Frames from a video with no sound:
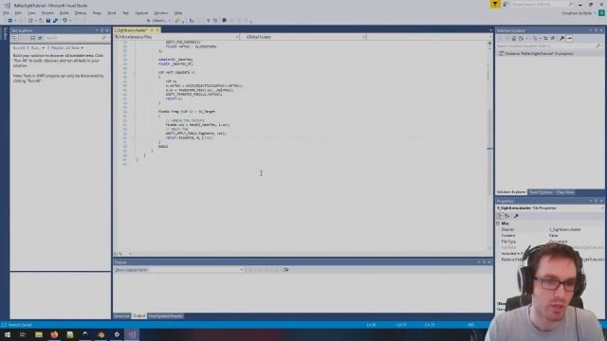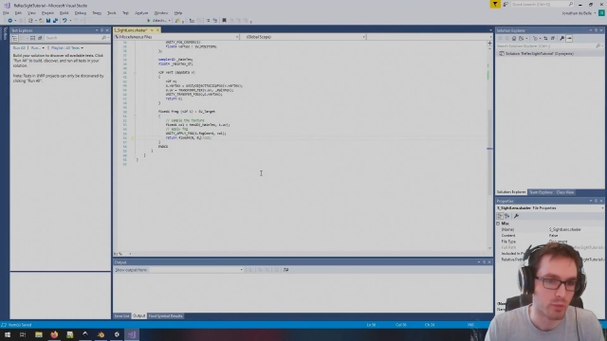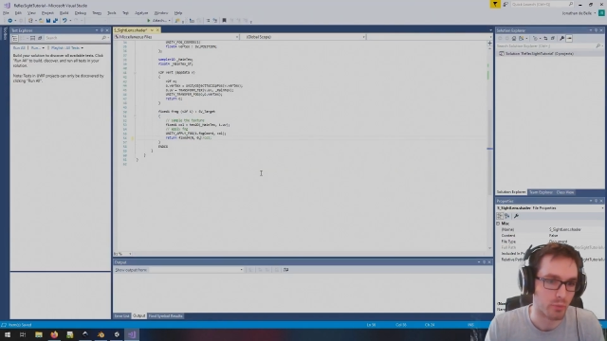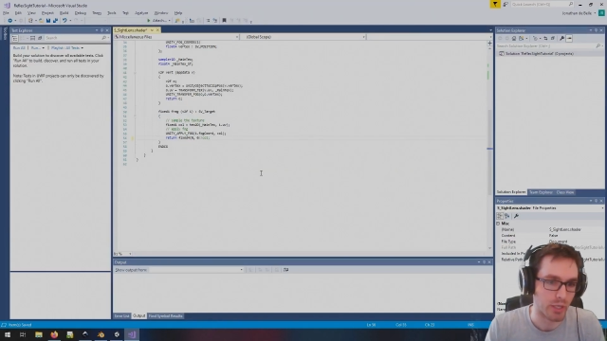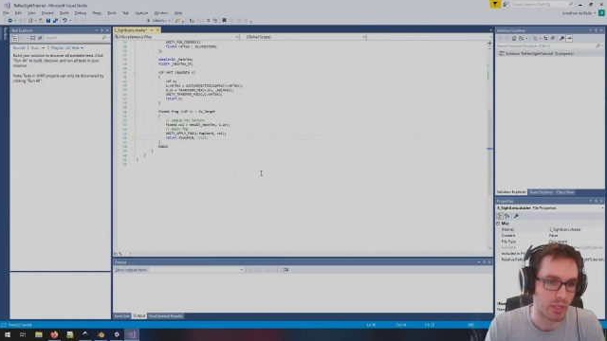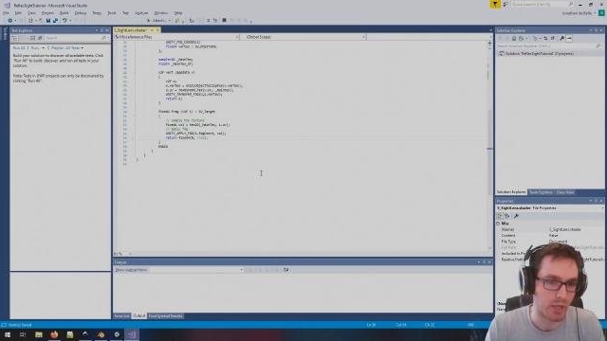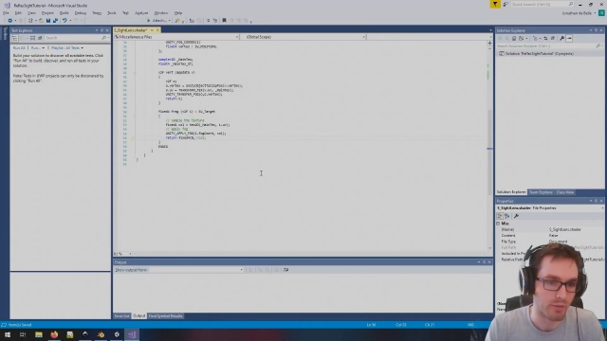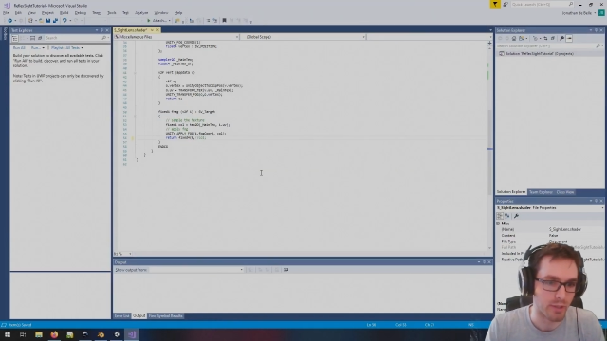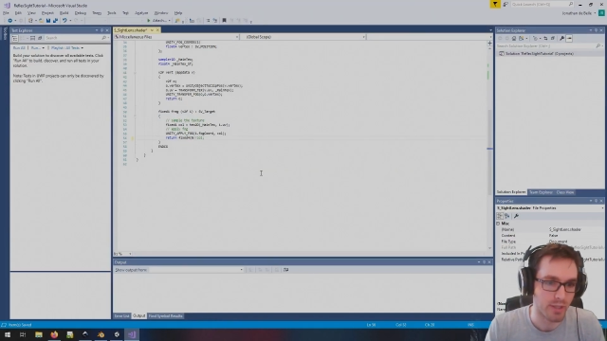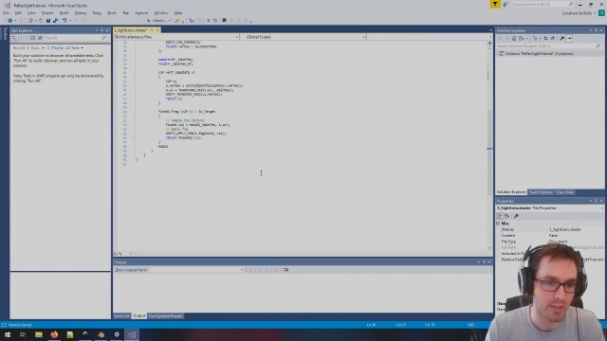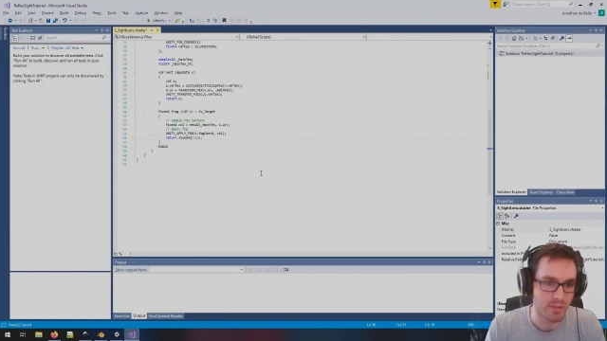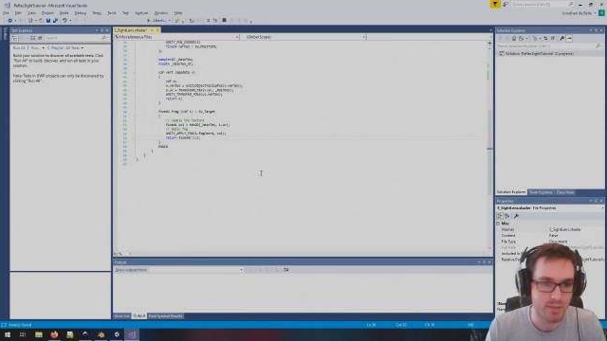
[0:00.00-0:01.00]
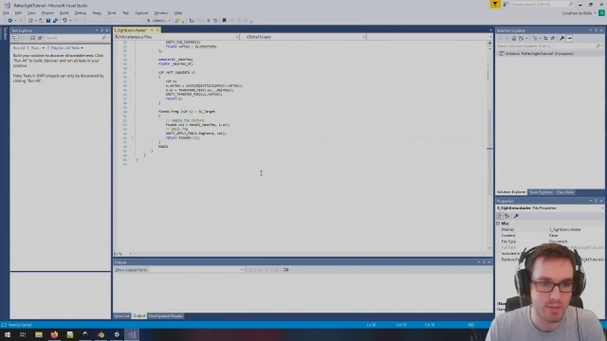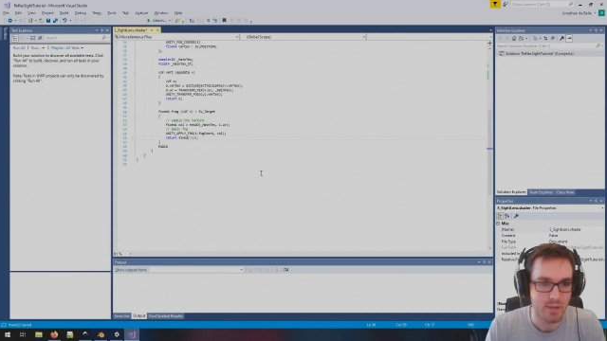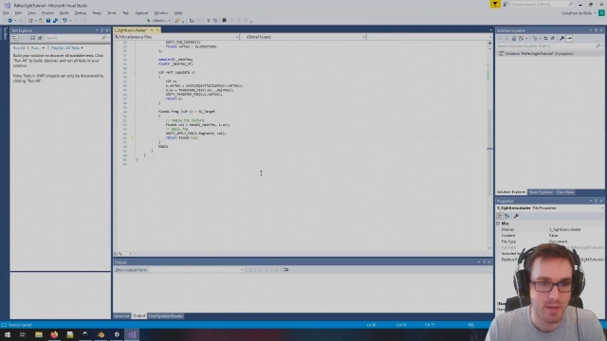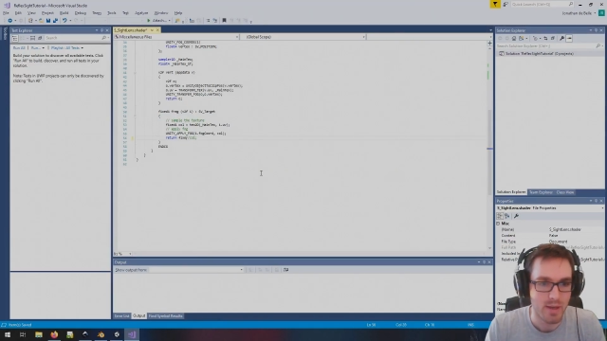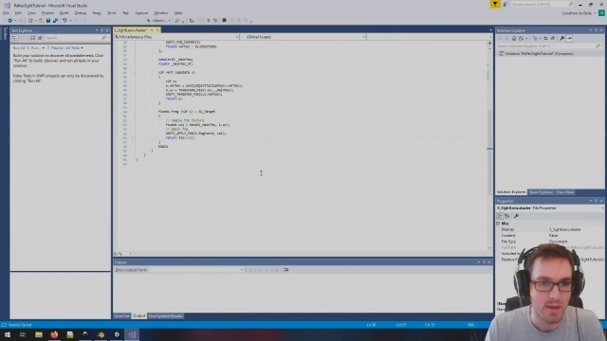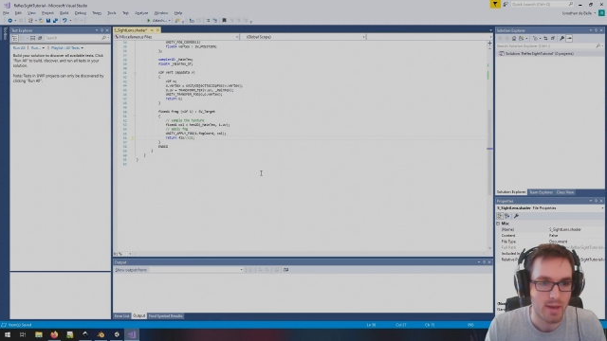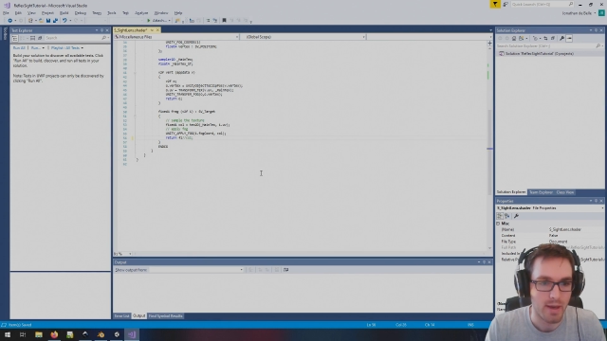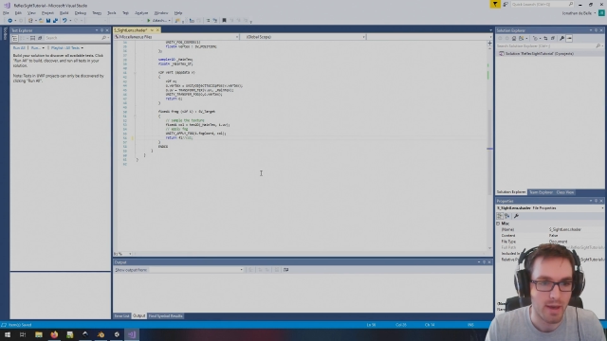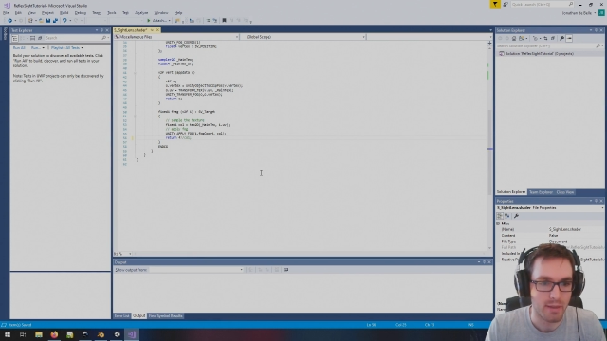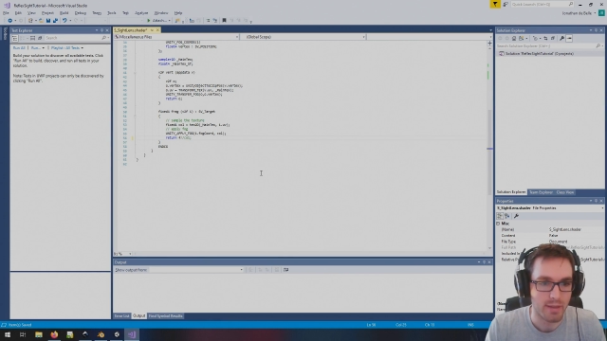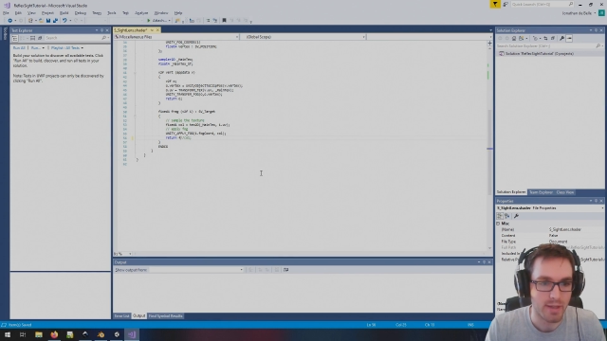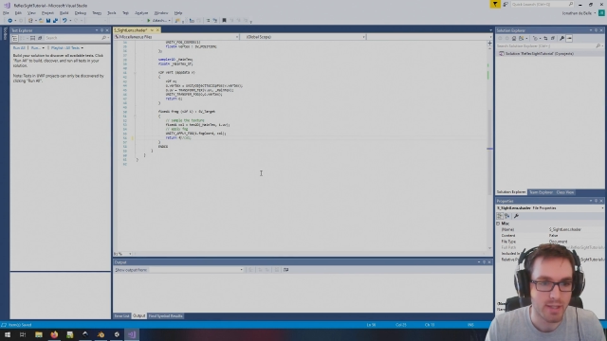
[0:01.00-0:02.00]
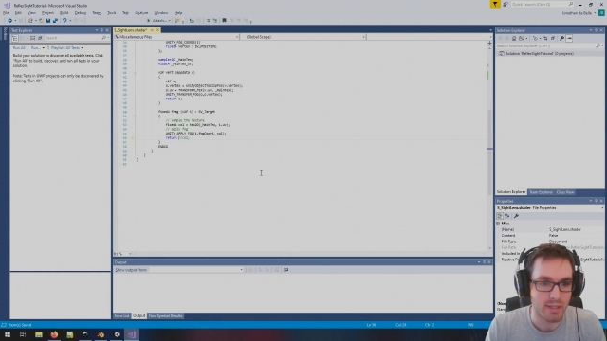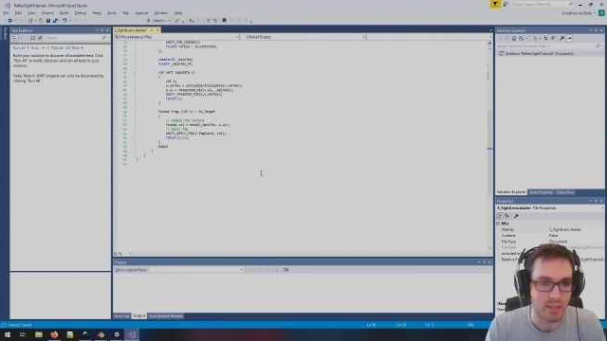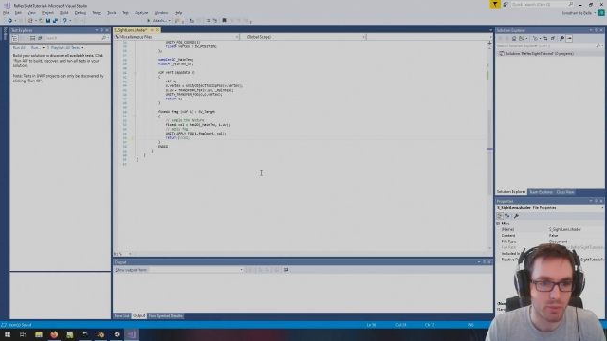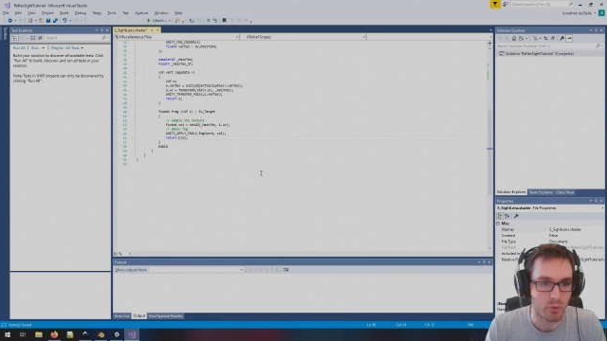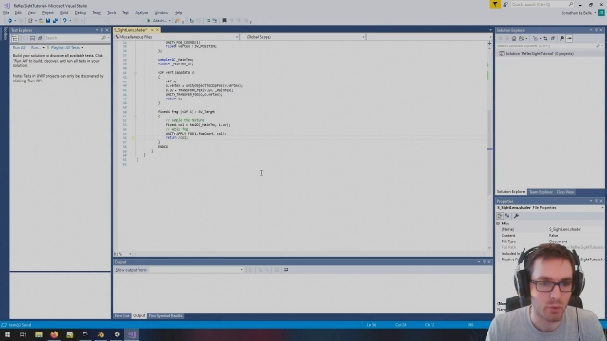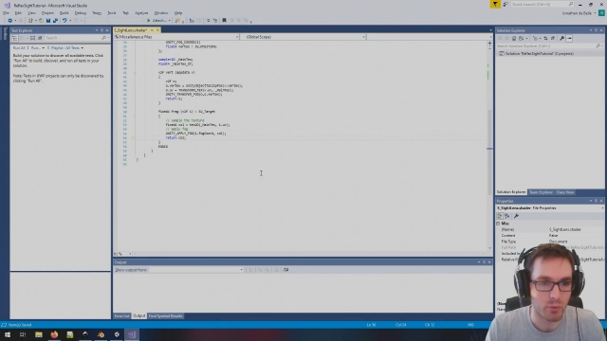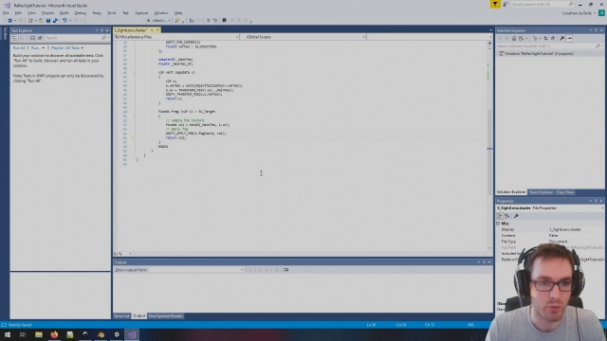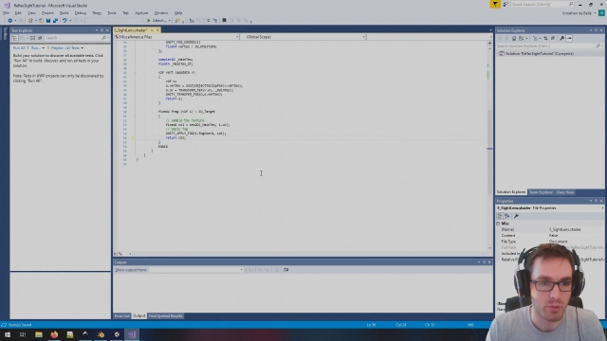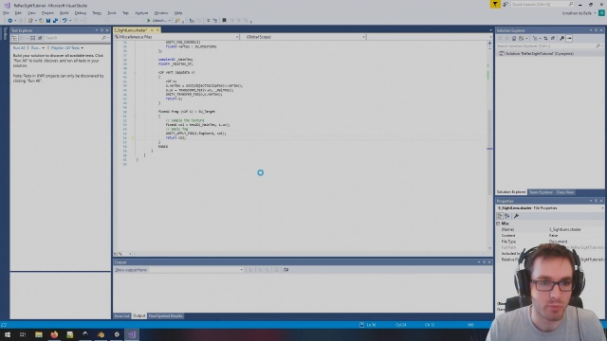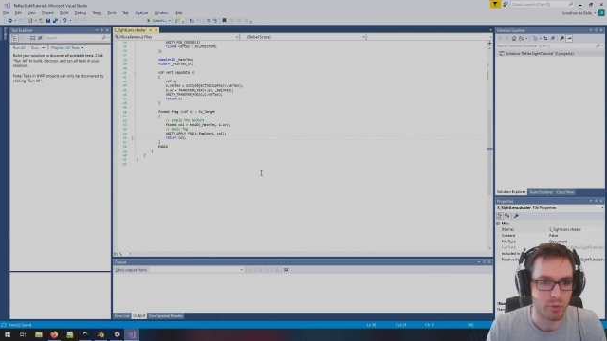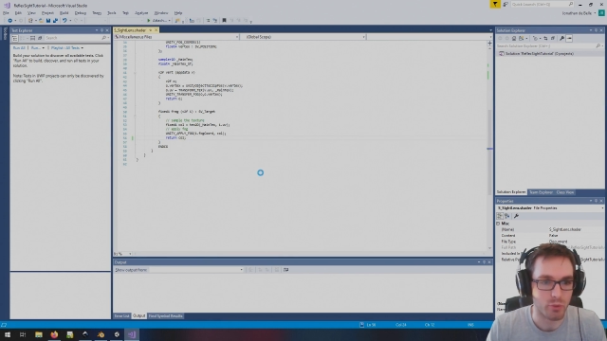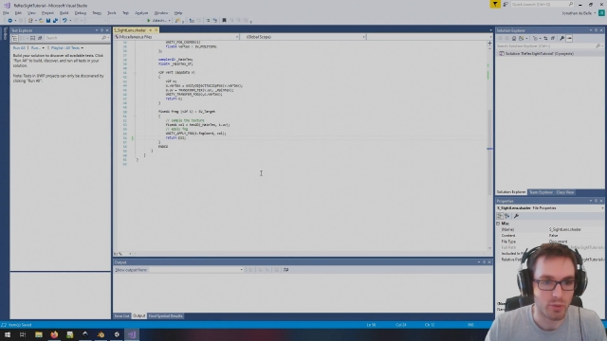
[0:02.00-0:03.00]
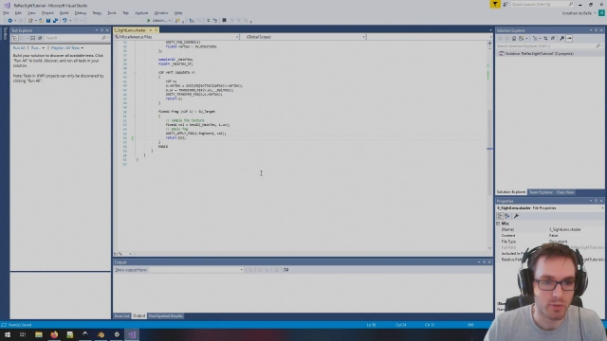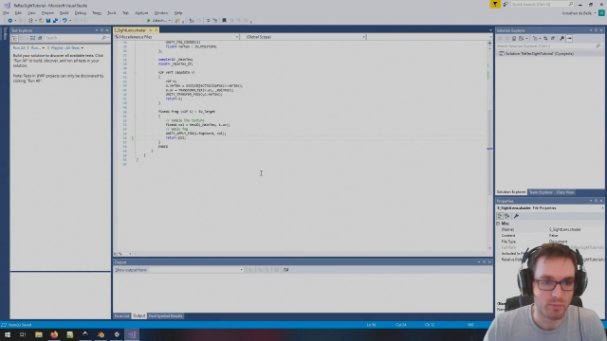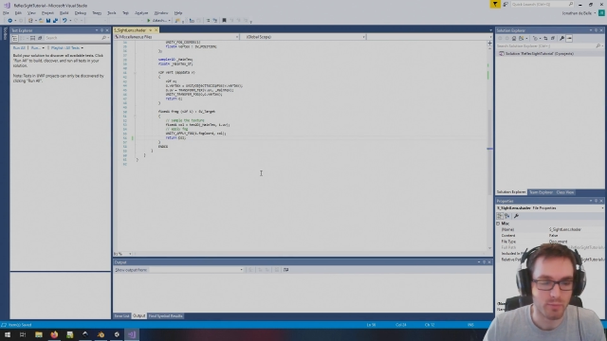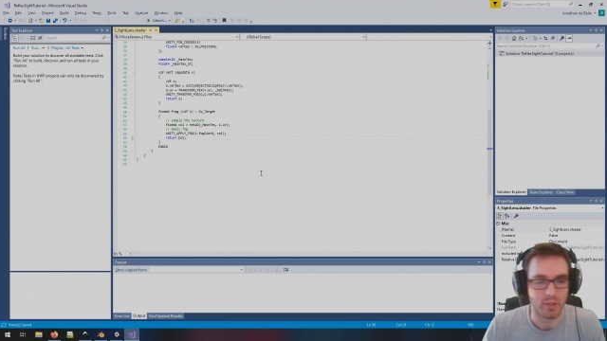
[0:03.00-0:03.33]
We now have a lens, and the next thing that we're going to be doing